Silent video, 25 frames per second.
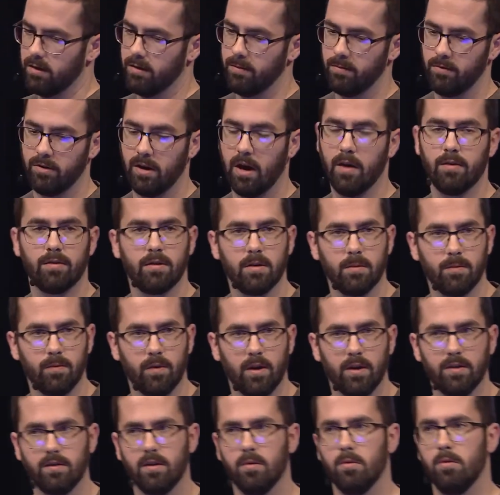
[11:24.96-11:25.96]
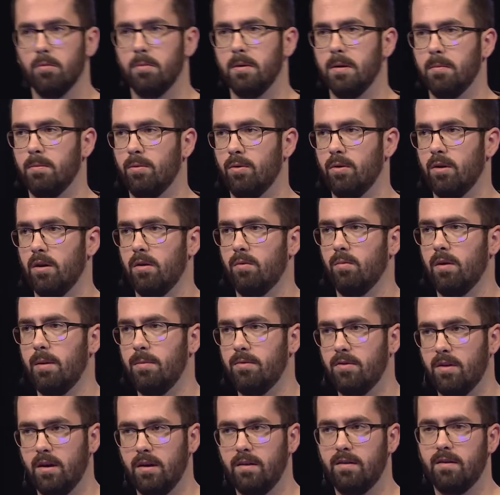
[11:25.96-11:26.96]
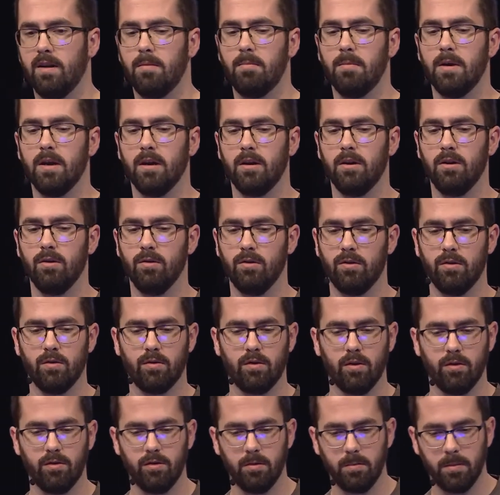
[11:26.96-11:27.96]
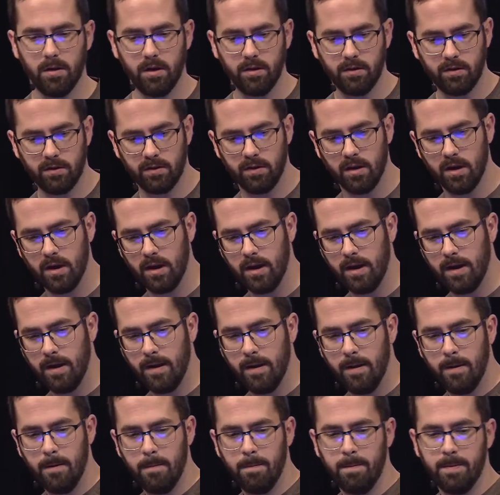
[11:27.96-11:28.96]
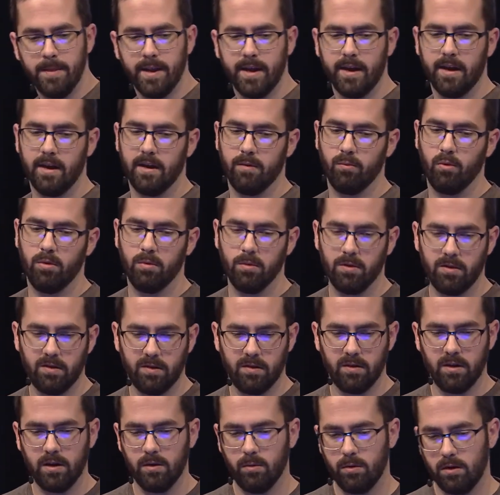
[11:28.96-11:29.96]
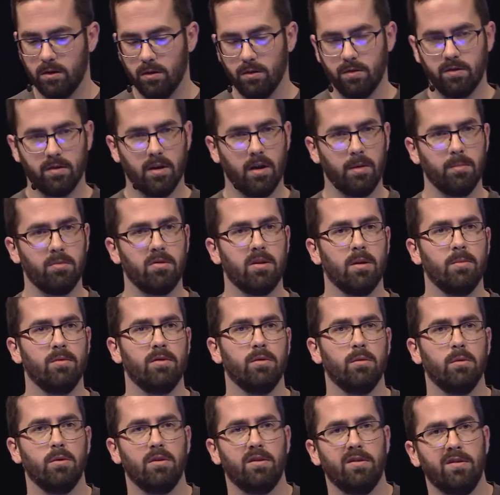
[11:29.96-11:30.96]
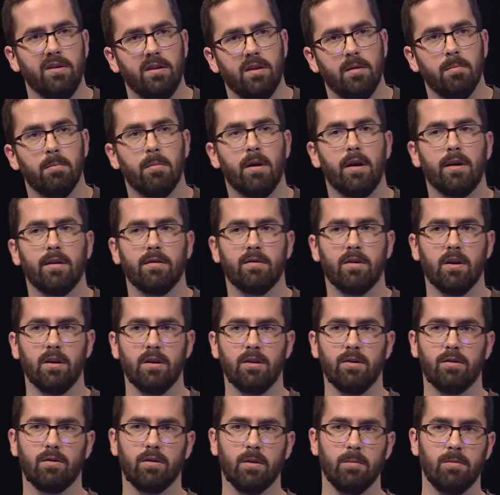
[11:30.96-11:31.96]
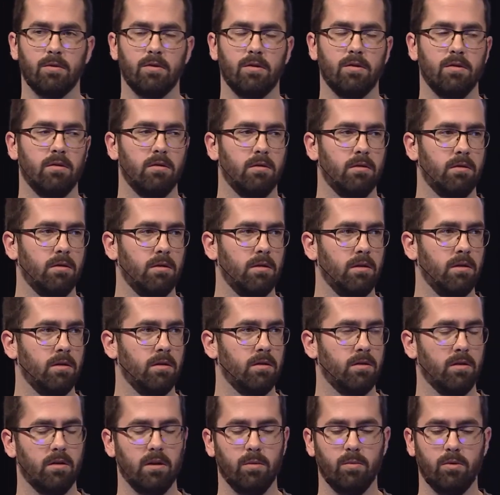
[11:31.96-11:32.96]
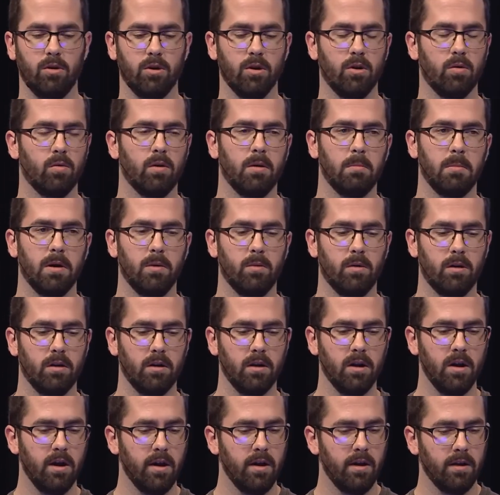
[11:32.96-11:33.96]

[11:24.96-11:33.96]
JavaScript files that would be put on websites that make use of Social Plus. And we would see, with those timestamps, we would see them modify these scripts. So they would go one by one.